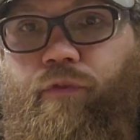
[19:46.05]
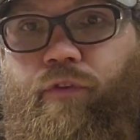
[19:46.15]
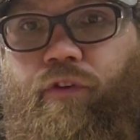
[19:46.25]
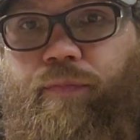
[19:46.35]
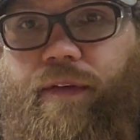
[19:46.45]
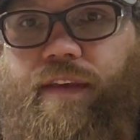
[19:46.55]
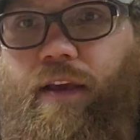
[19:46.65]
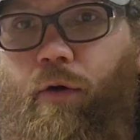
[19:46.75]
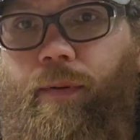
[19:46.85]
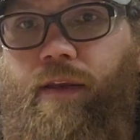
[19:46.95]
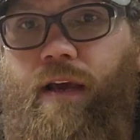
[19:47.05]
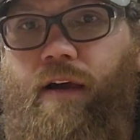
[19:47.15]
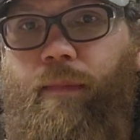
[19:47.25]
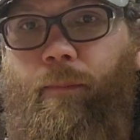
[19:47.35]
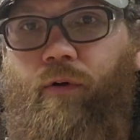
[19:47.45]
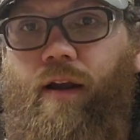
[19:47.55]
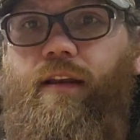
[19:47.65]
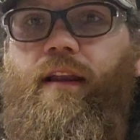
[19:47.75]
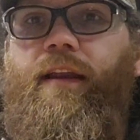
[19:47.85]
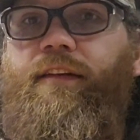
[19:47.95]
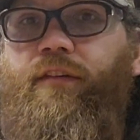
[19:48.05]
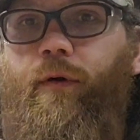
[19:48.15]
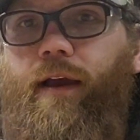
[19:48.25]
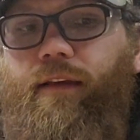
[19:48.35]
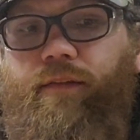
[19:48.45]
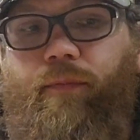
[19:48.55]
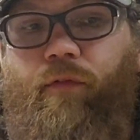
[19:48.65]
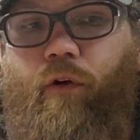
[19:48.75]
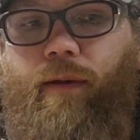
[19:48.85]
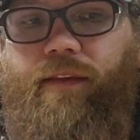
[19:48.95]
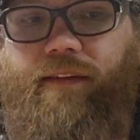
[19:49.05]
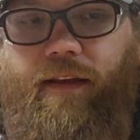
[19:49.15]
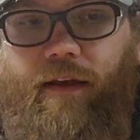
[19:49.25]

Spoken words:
USPSA open gun, my Beretta 92X Performance,